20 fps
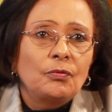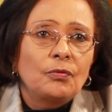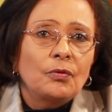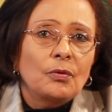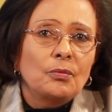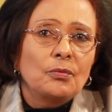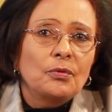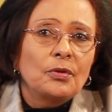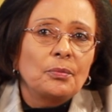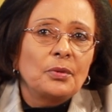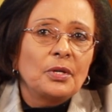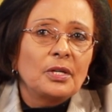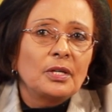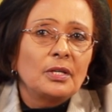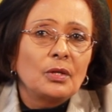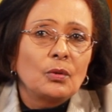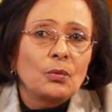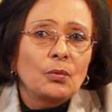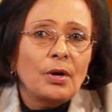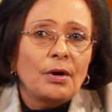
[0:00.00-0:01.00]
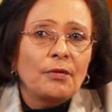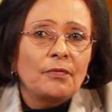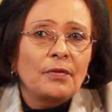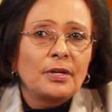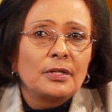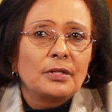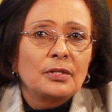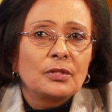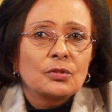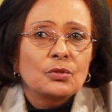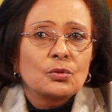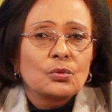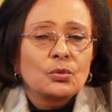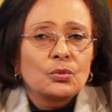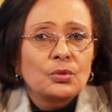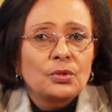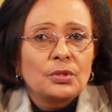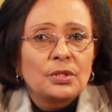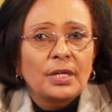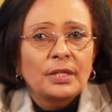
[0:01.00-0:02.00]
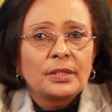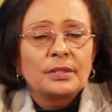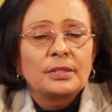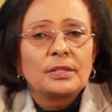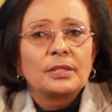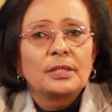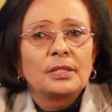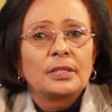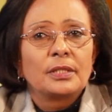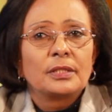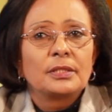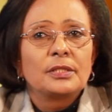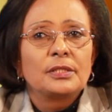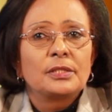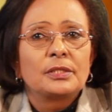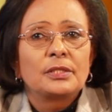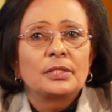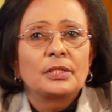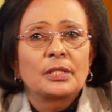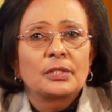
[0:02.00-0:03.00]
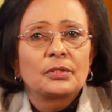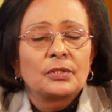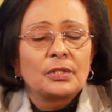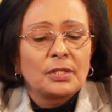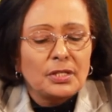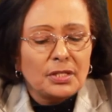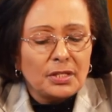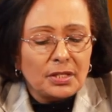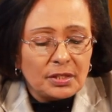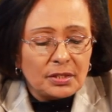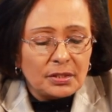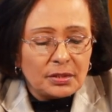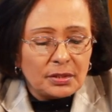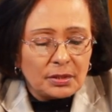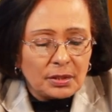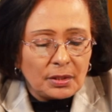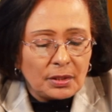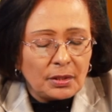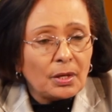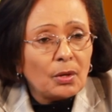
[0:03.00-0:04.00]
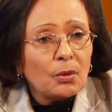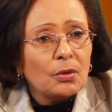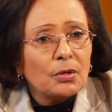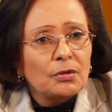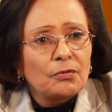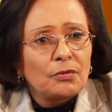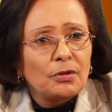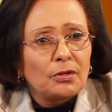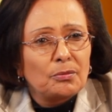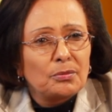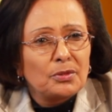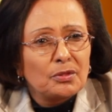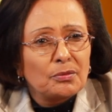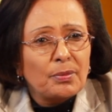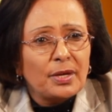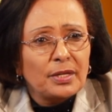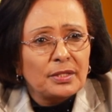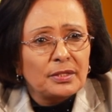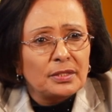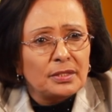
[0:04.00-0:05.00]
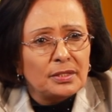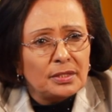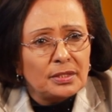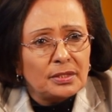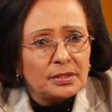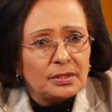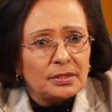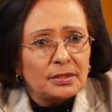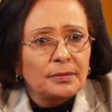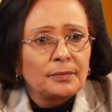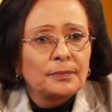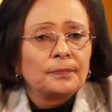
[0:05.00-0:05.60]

From the beginning, we have understood that uh, this sector needs uh, our development partners